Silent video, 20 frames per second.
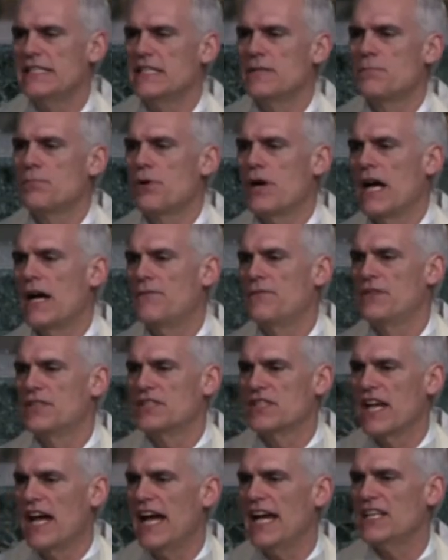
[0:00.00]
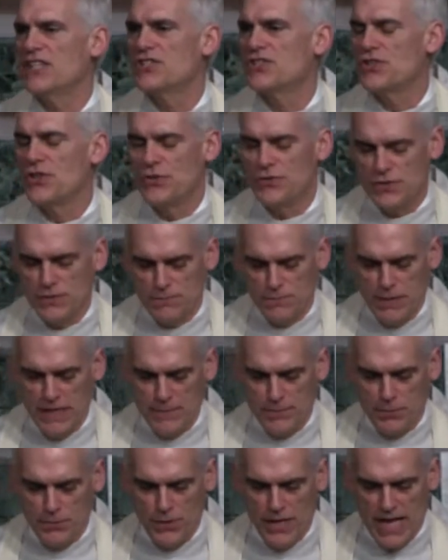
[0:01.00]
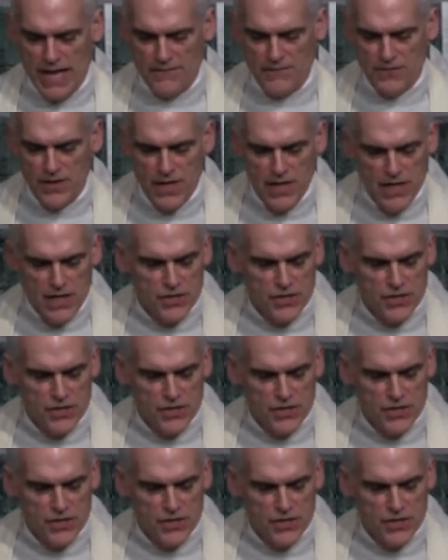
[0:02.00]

of the prophets, God's chosen people have